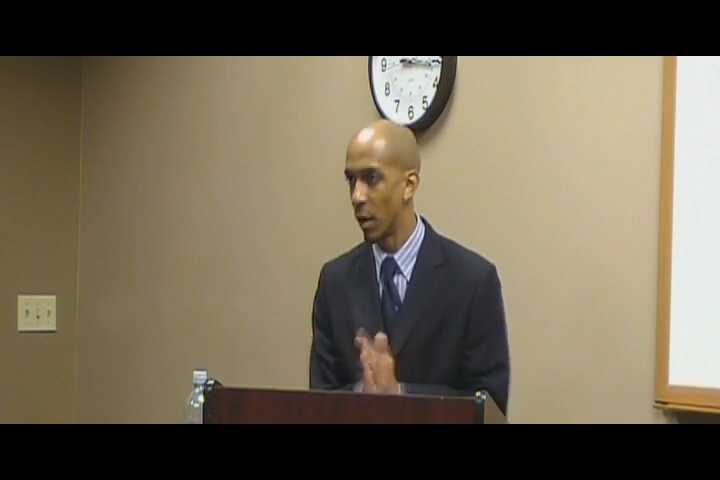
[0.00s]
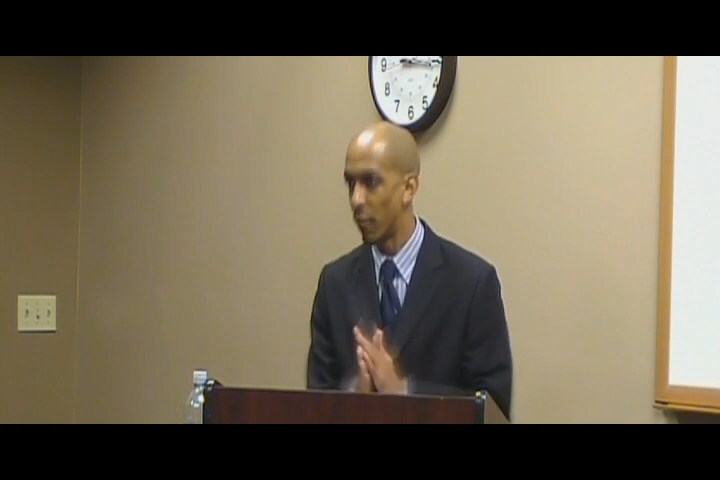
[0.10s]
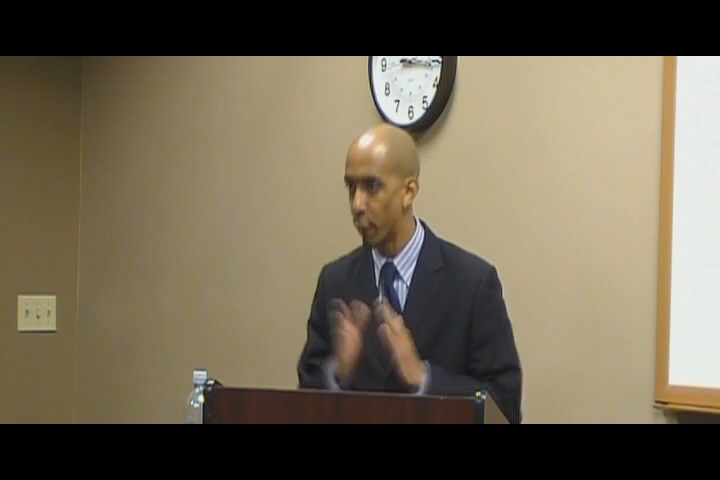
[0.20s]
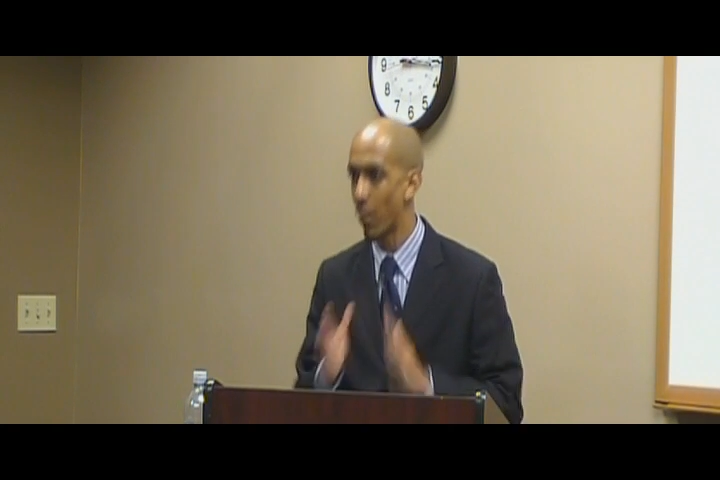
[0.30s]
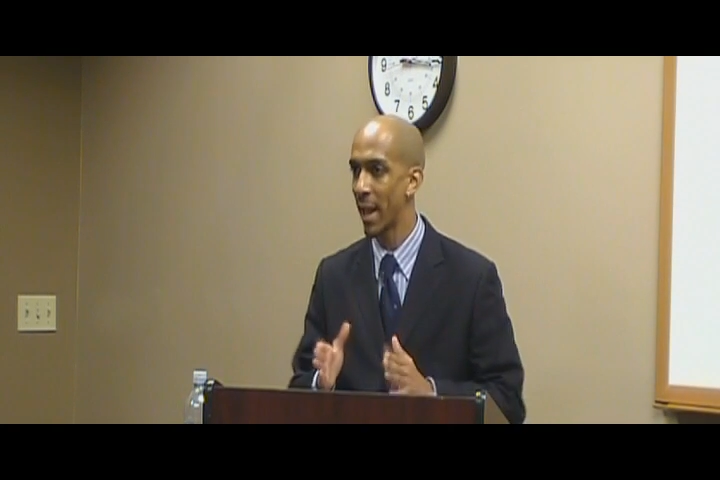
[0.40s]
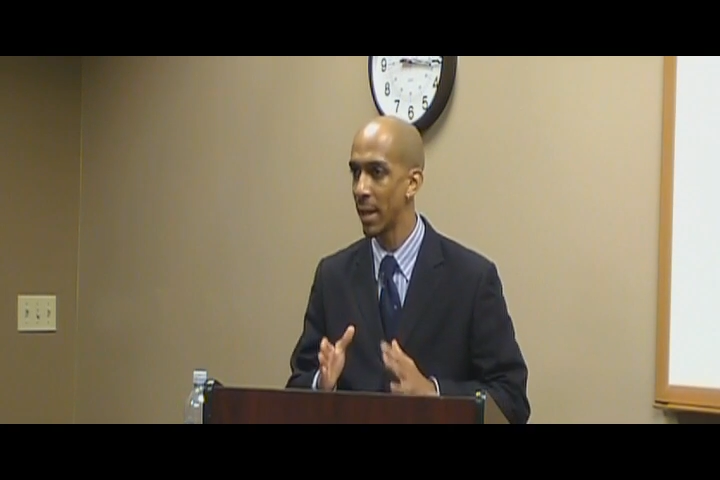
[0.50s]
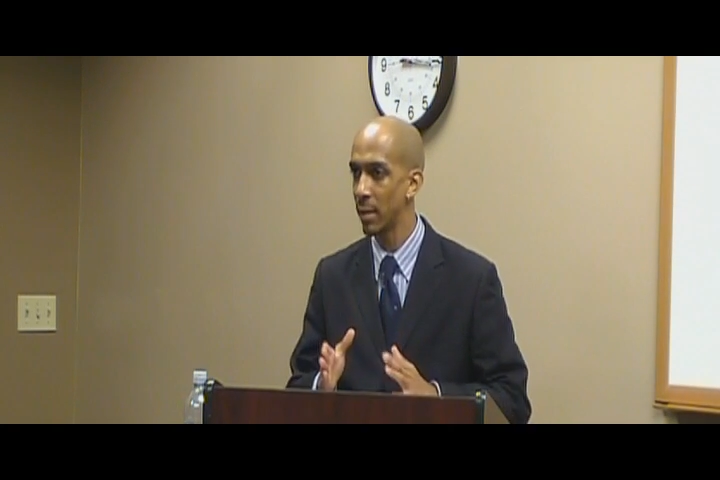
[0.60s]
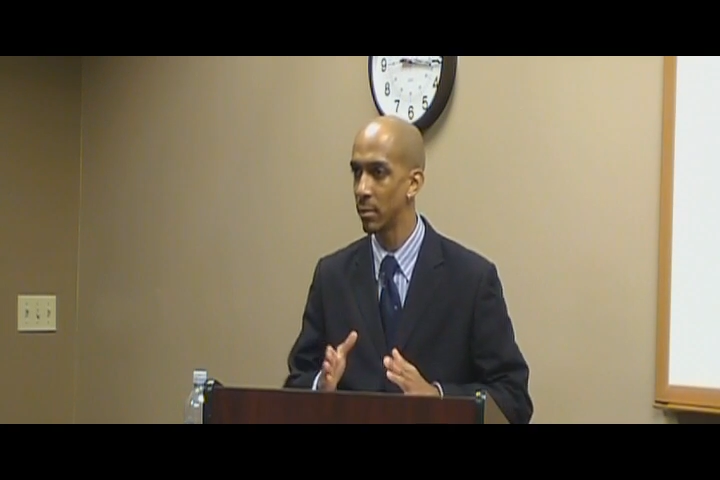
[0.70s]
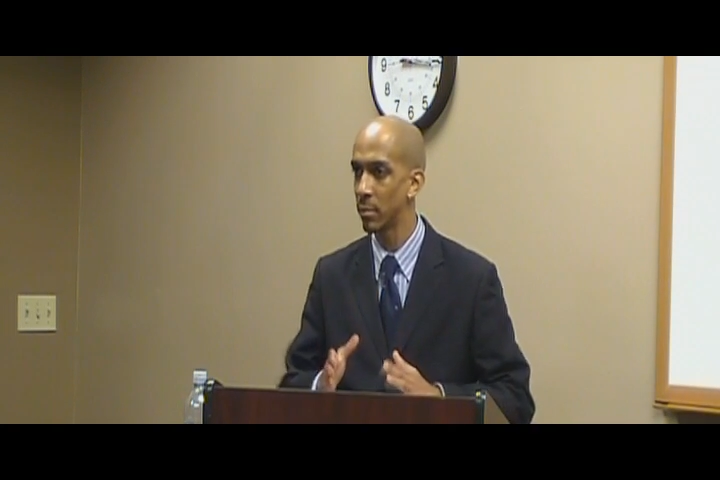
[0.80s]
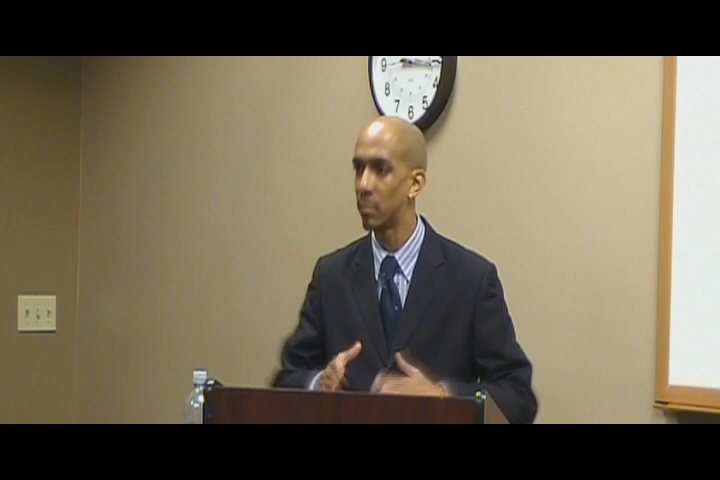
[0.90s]

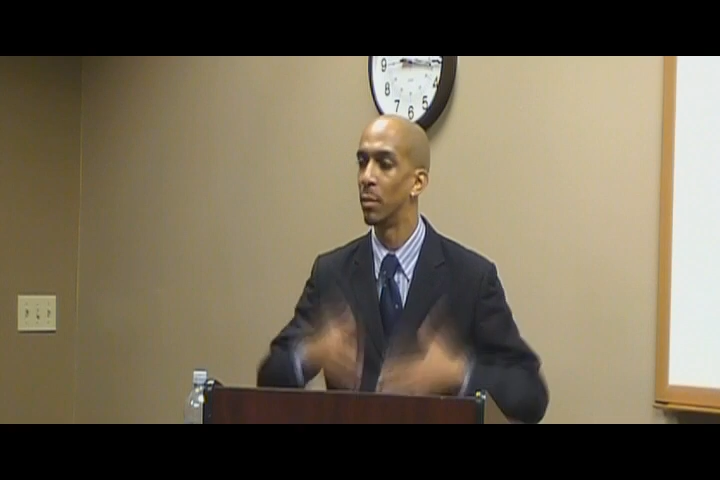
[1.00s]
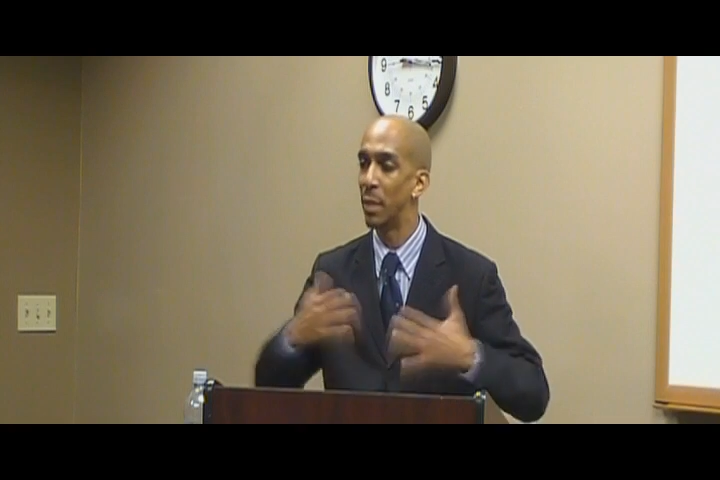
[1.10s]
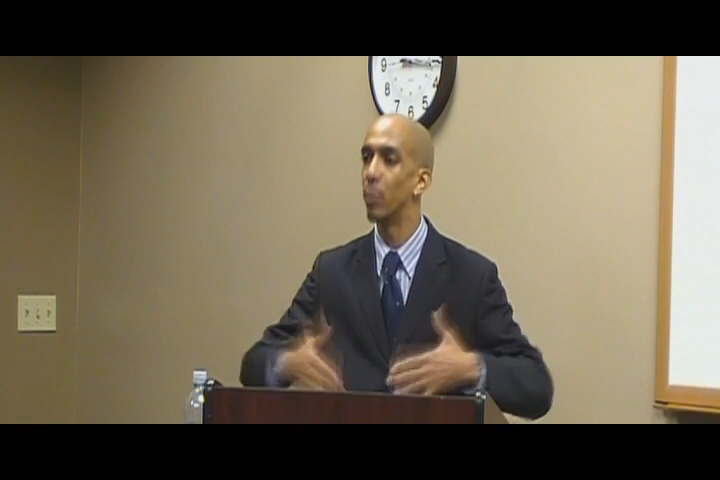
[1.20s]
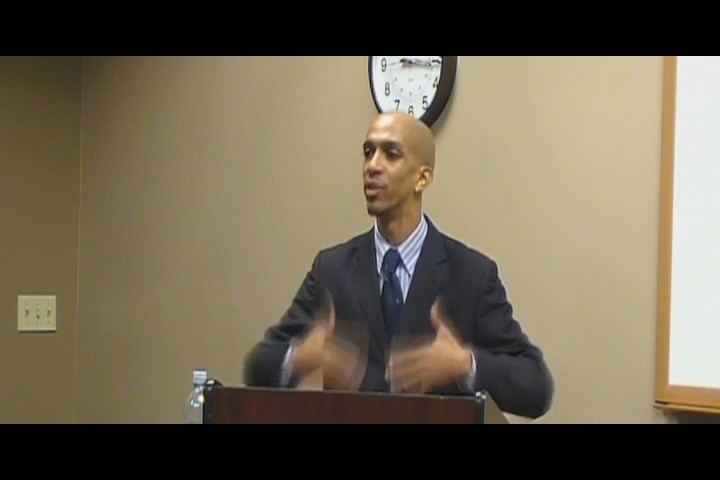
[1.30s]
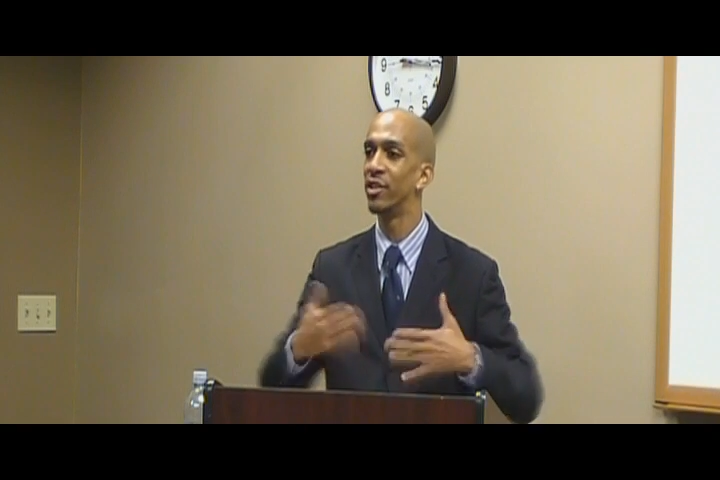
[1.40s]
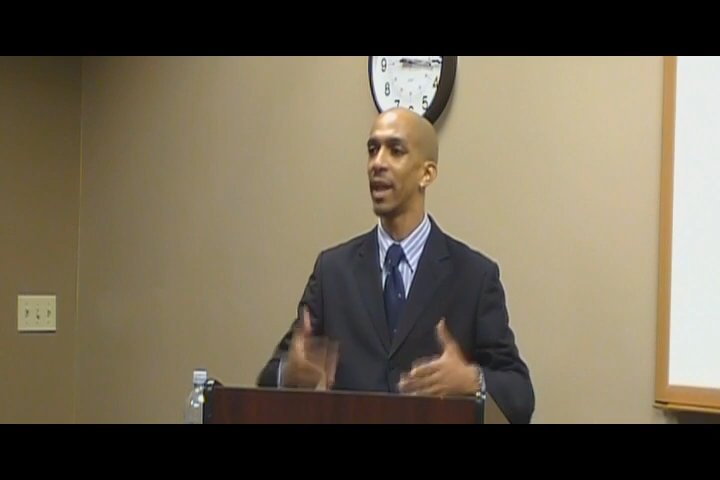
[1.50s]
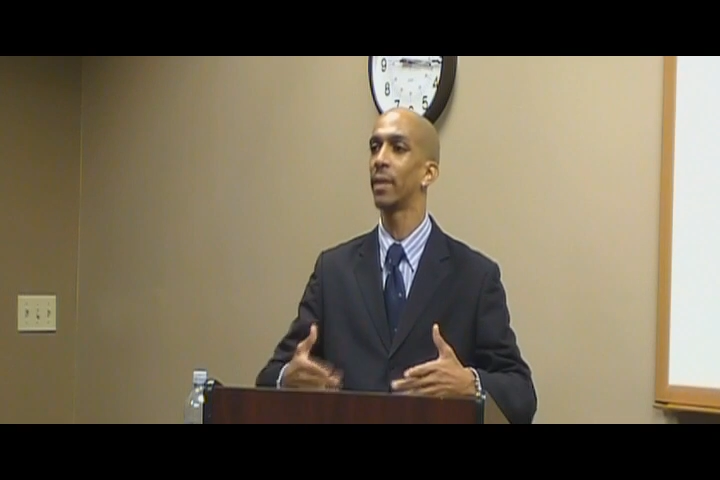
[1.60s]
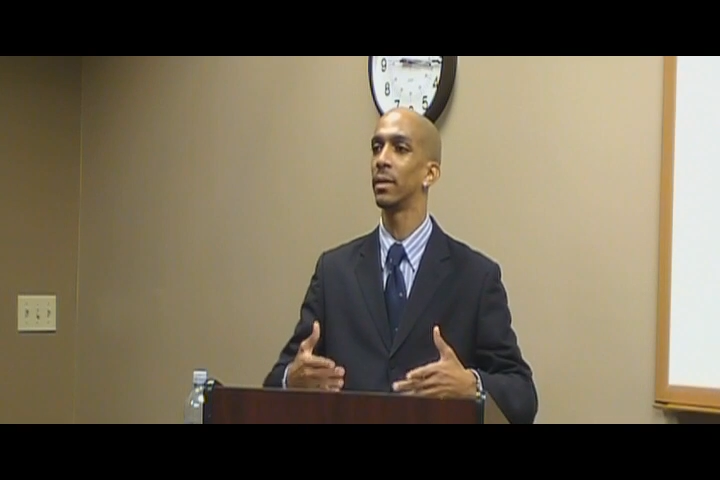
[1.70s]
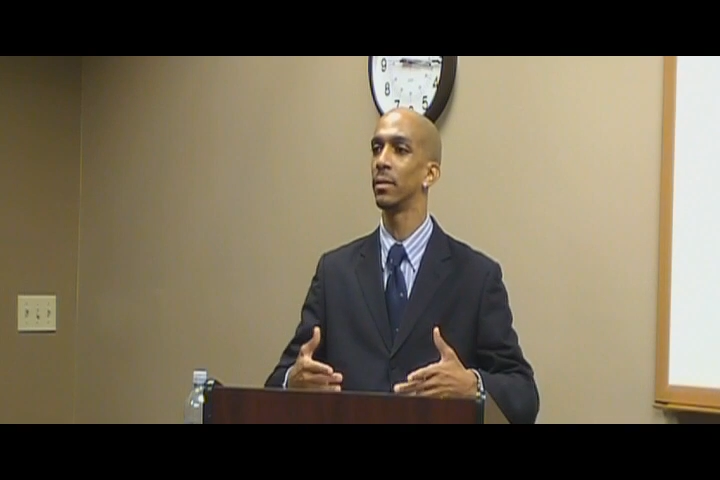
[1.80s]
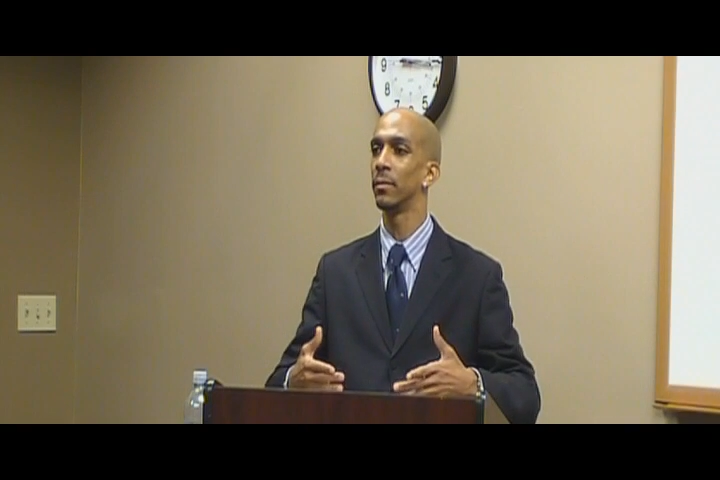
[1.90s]
afraid to be
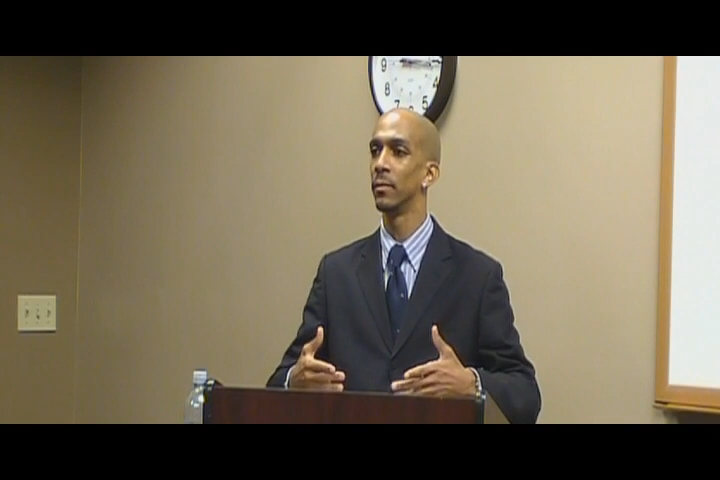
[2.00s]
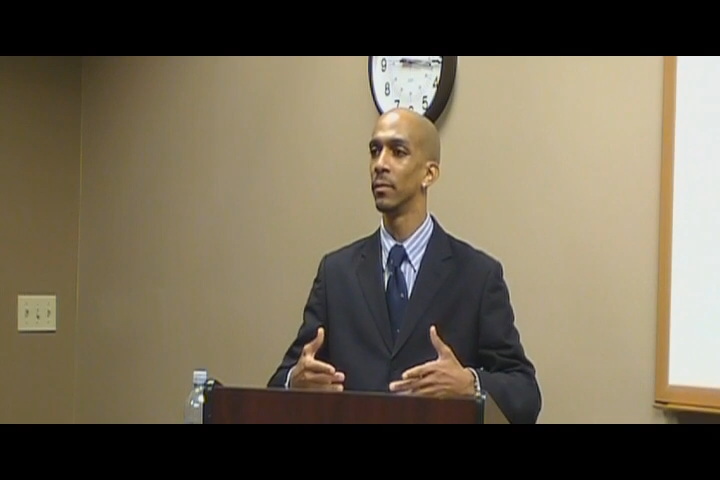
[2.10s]
rejected,